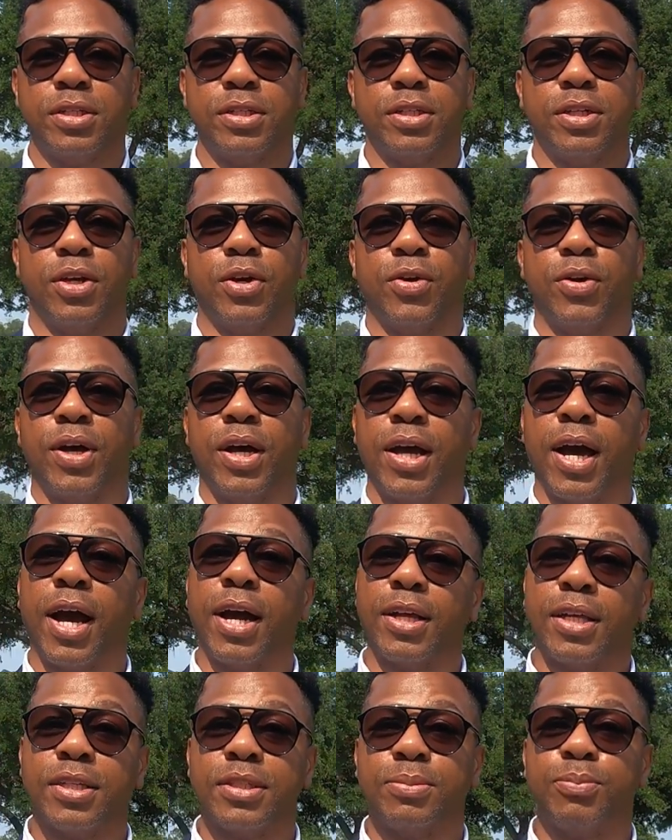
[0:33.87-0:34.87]
you know,
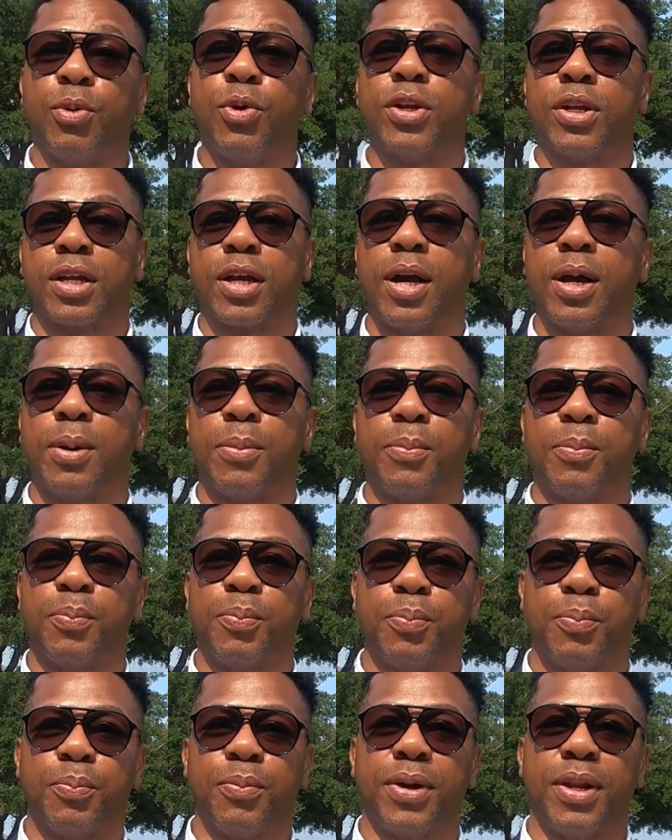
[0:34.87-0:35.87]
it's more to come.
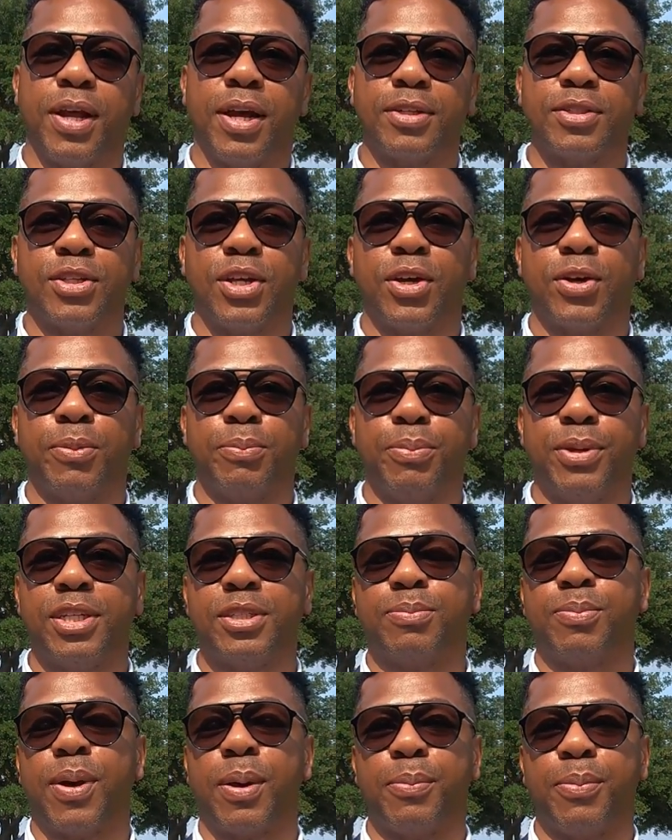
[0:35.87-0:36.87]
But I'll tell
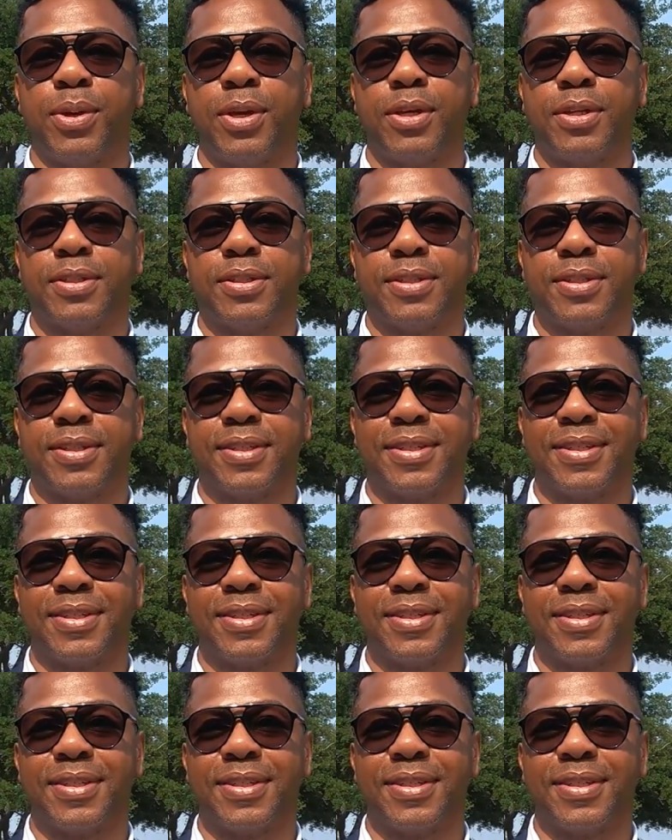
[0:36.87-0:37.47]
piece by piece.